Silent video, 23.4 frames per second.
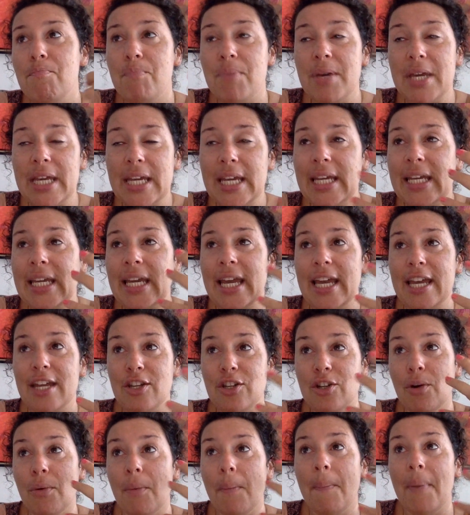being in
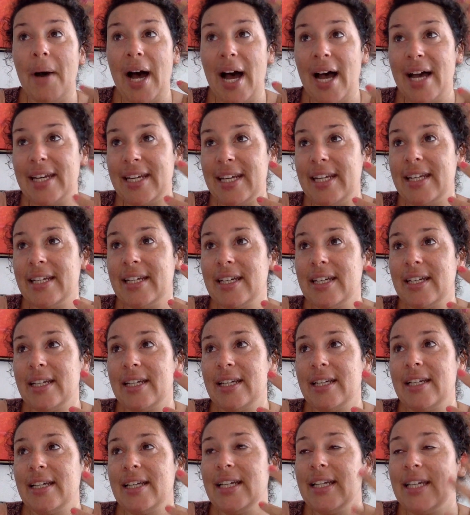your body,
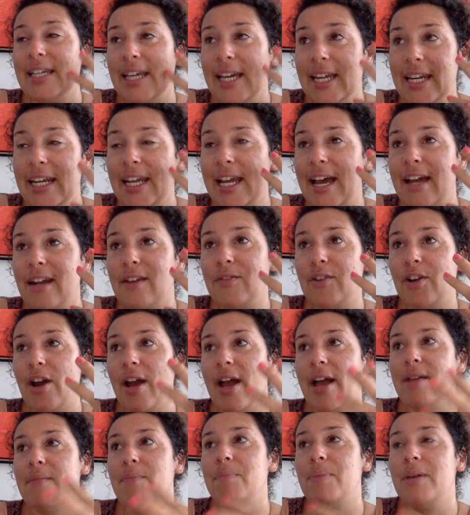getting out of your
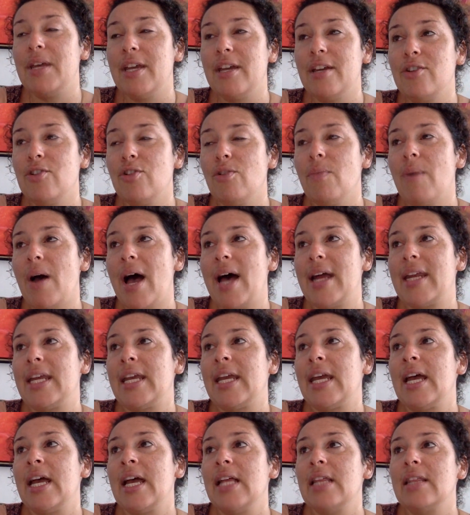head, being in your
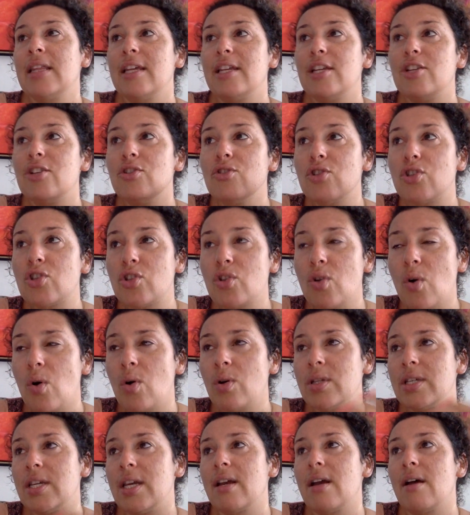body, letting your
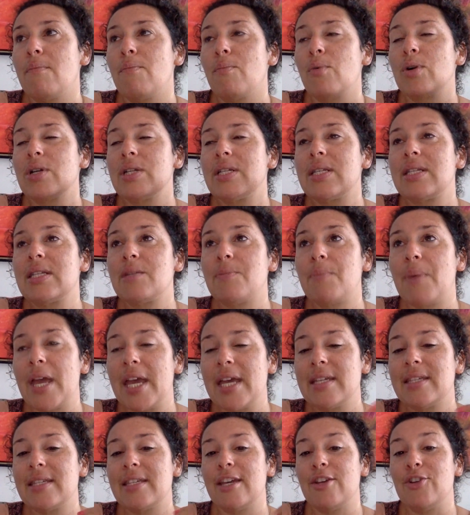soul take up more
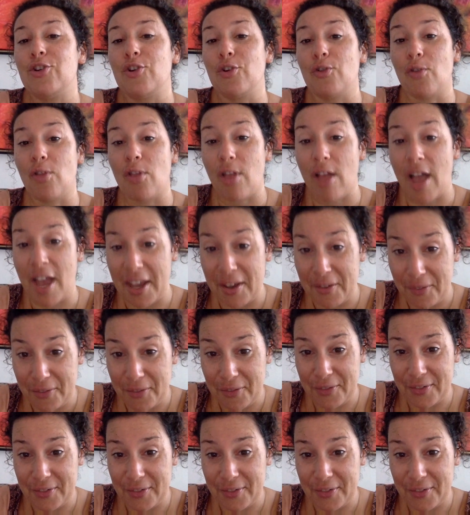space in your life.